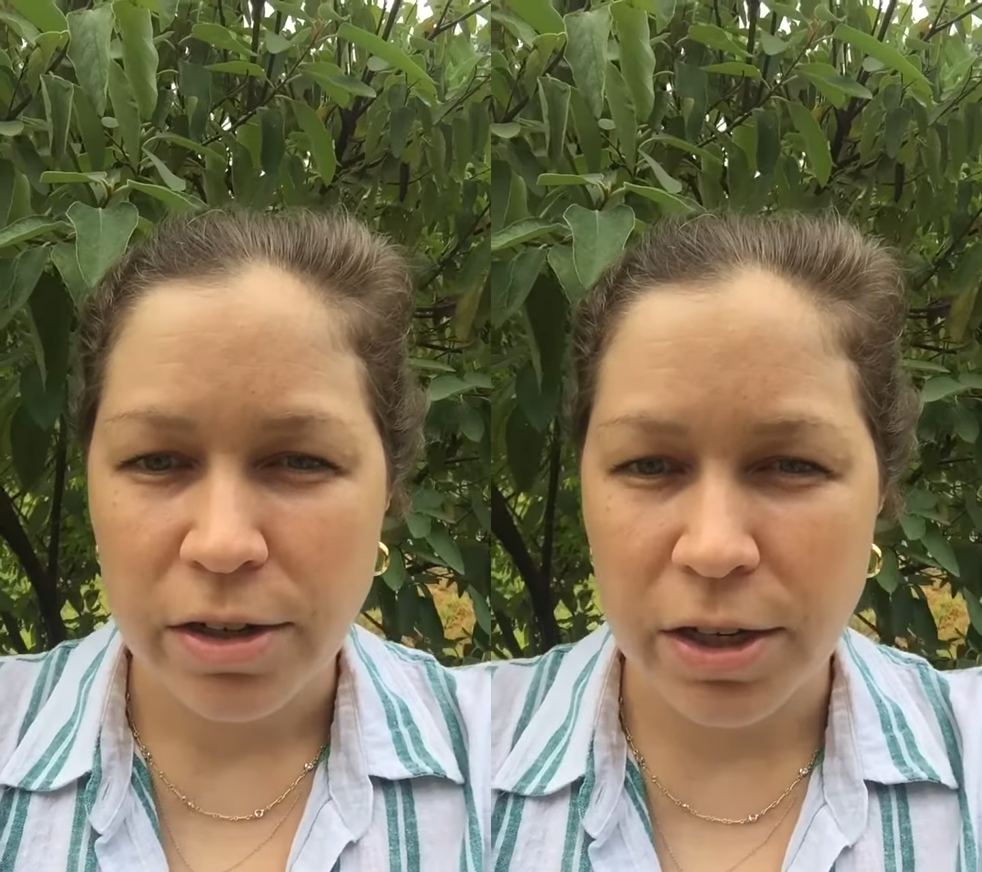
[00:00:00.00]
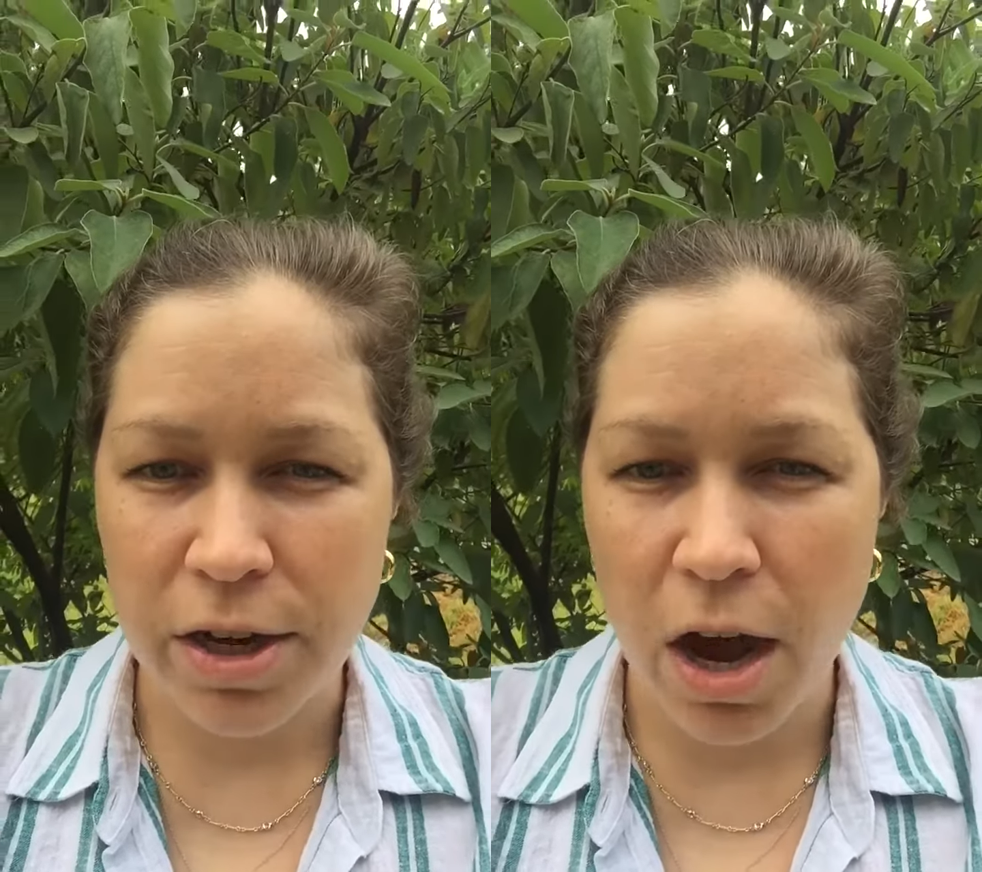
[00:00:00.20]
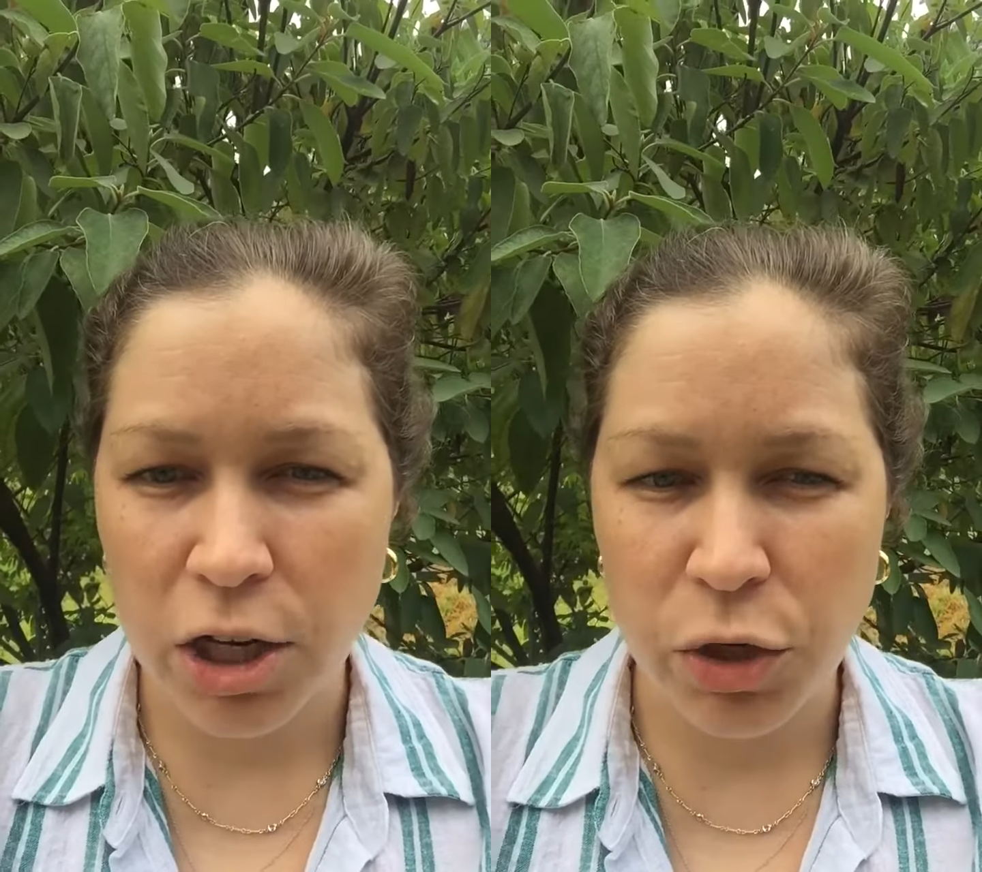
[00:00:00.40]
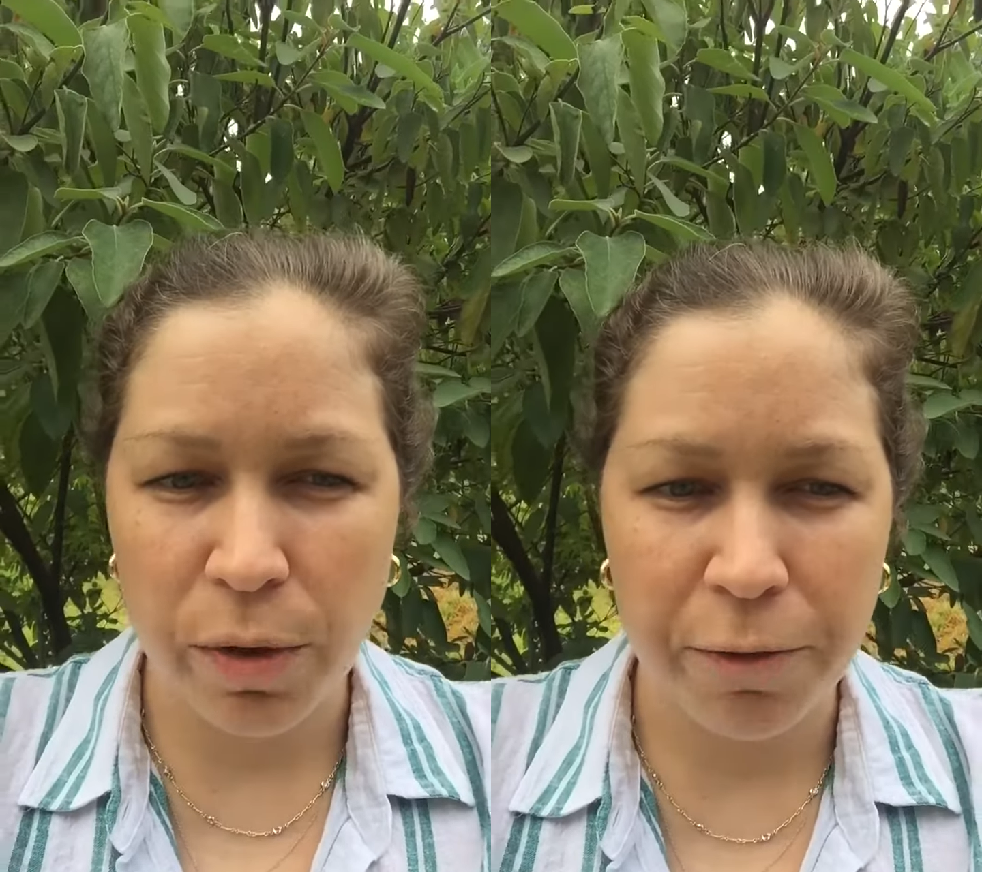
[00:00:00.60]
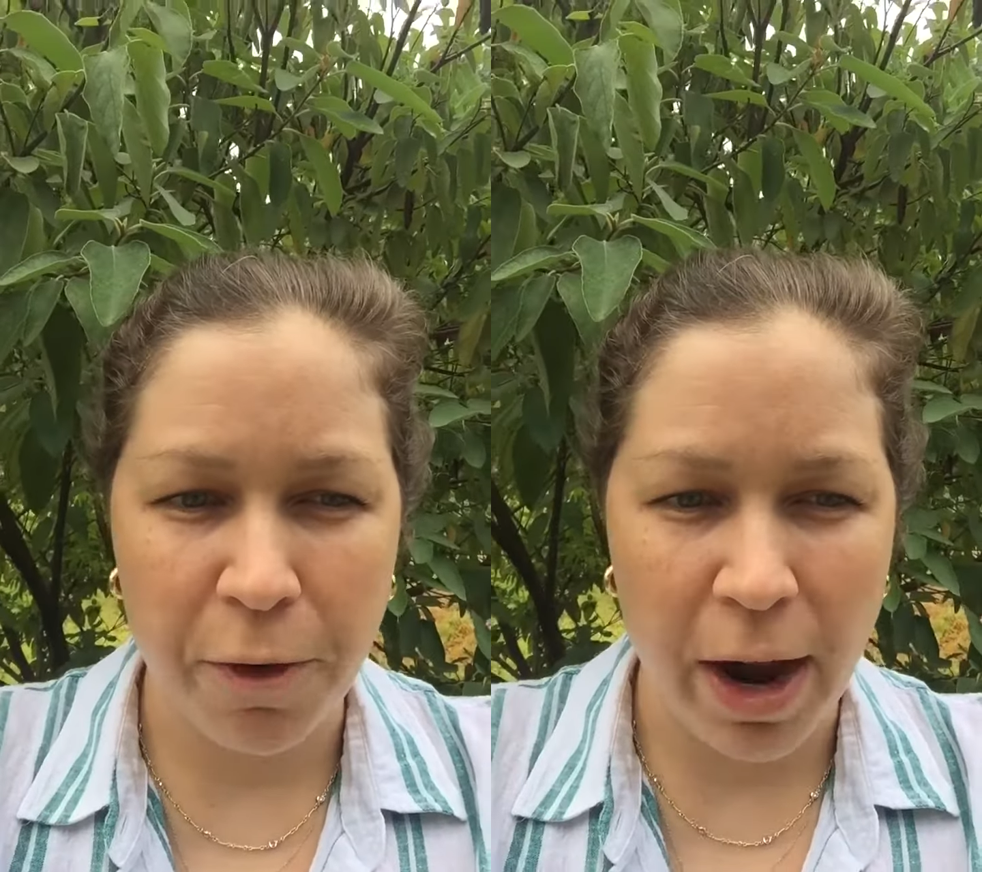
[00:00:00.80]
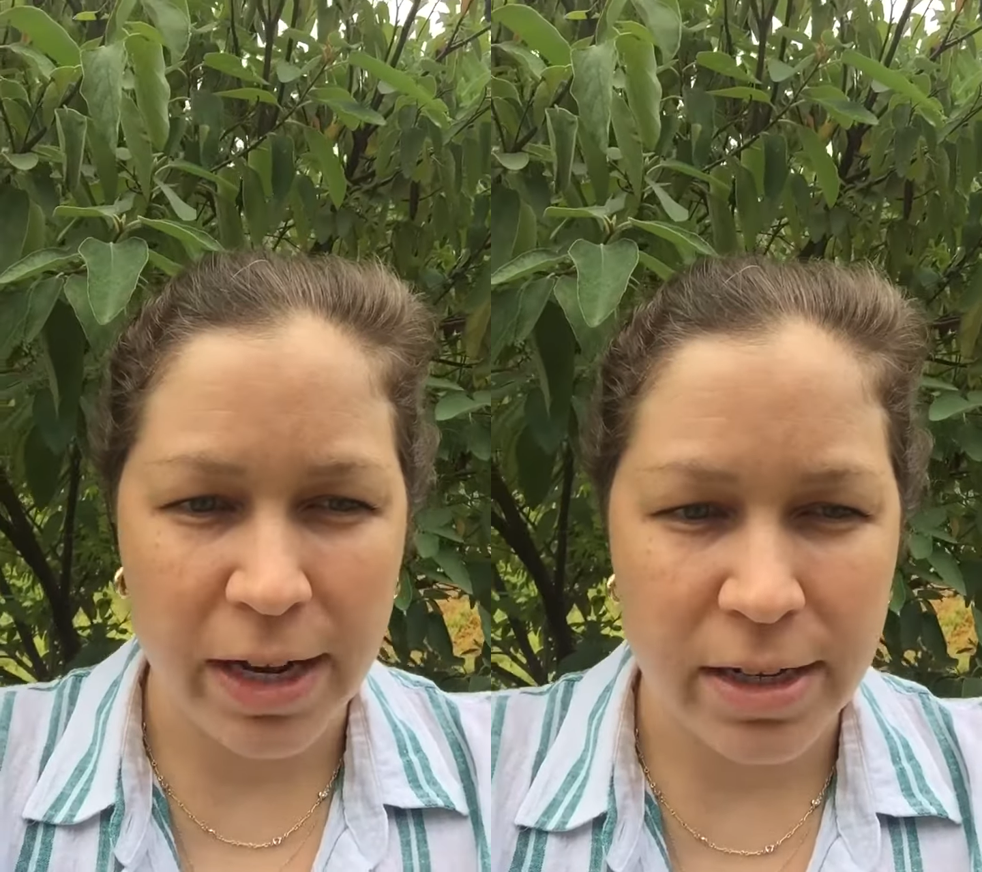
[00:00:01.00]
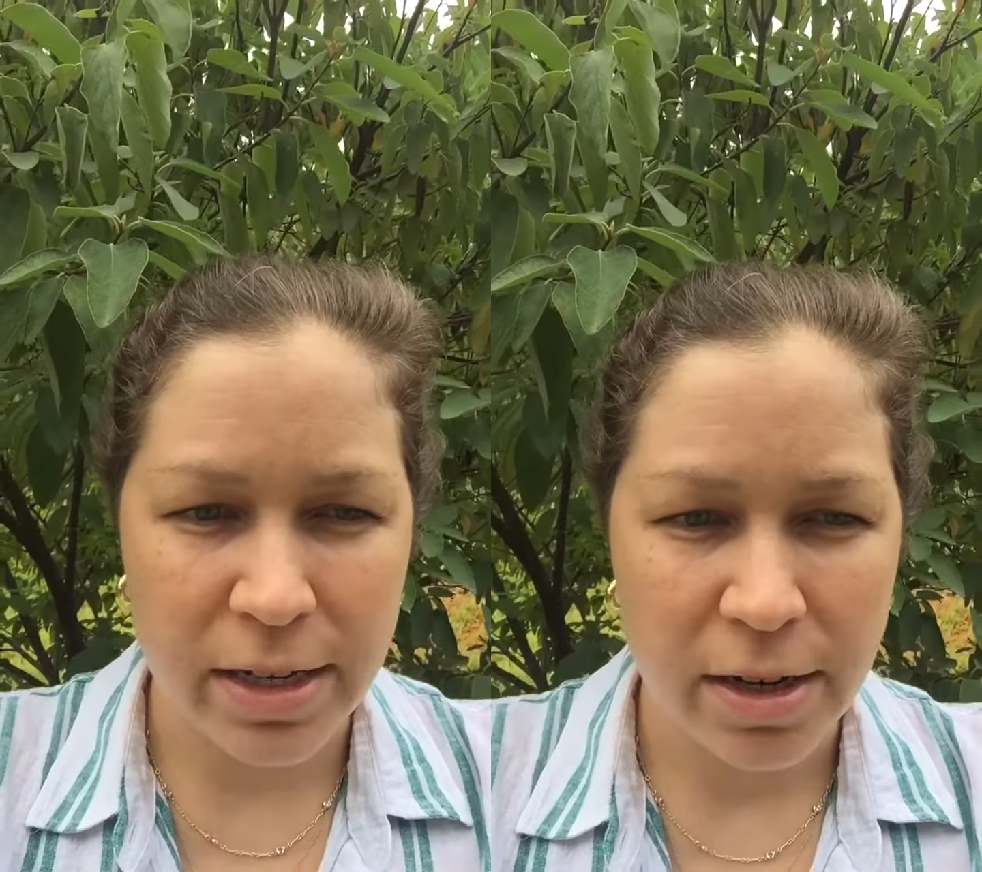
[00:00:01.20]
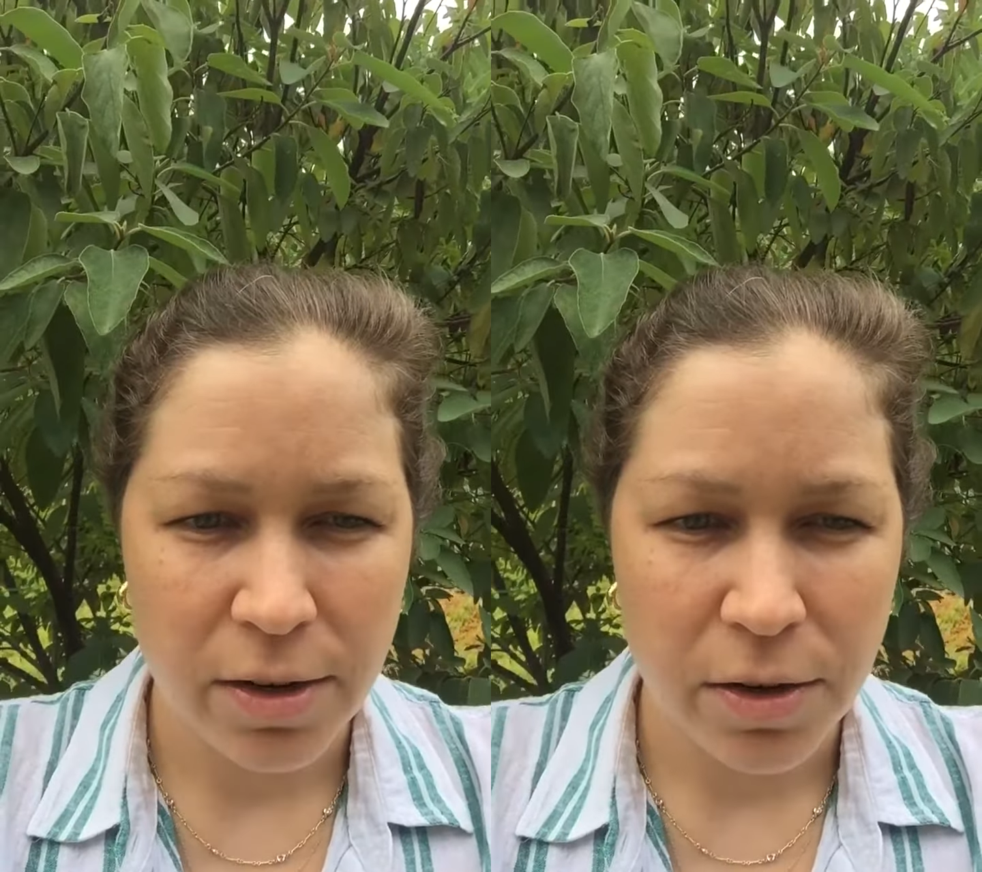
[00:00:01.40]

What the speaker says: to talk to a friend